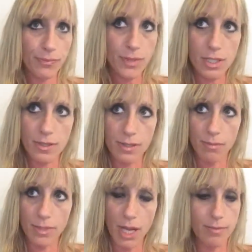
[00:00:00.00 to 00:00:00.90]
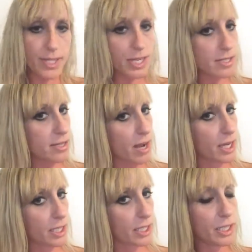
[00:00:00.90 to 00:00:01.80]
sometimes
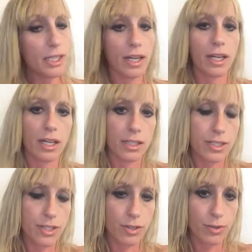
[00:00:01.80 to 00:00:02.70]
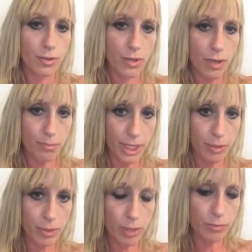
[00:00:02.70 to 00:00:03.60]
anxiety to a
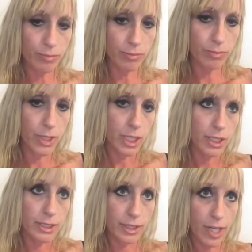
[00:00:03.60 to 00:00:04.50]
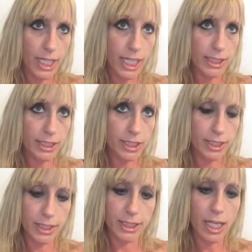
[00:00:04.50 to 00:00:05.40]
minimum. So I guess
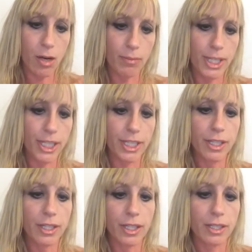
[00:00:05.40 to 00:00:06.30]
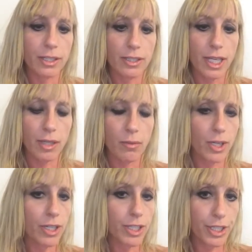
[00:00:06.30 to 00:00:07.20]
just tell me, like, what
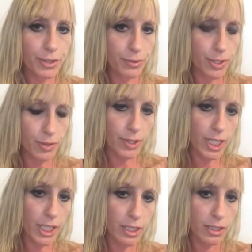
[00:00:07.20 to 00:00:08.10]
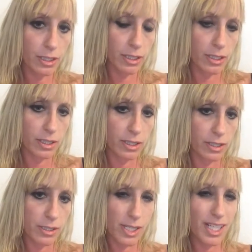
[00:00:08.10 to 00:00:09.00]
are you doing
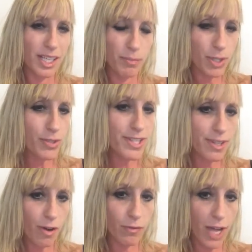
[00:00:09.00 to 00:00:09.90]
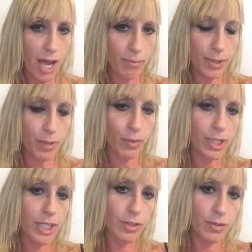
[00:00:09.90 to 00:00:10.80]
to keep yourself happy? What are
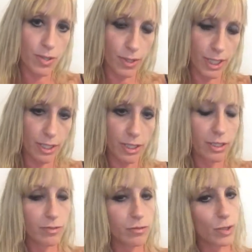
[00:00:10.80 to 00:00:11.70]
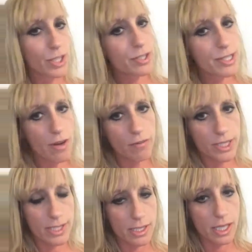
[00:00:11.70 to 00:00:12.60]
you doing for your
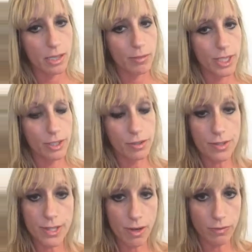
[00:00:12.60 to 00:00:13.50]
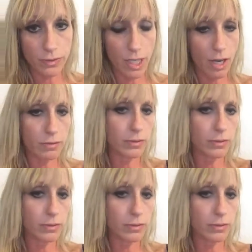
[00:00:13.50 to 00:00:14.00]
self-esteem and your self-love?